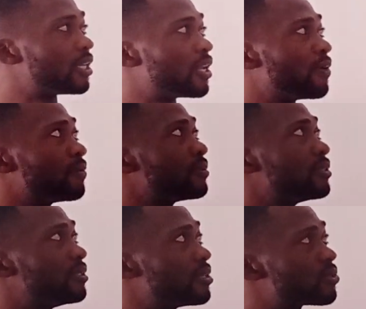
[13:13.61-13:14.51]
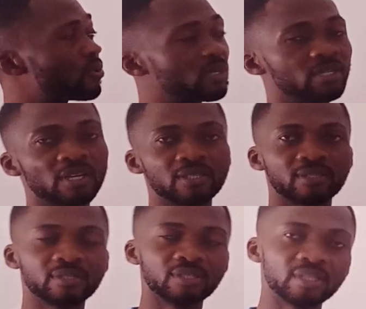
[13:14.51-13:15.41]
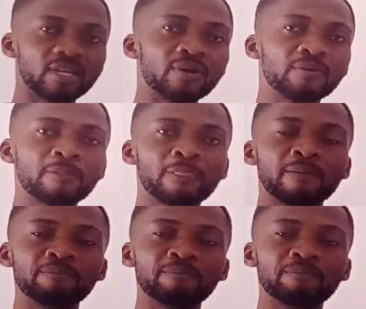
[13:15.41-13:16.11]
Now, this okinete, now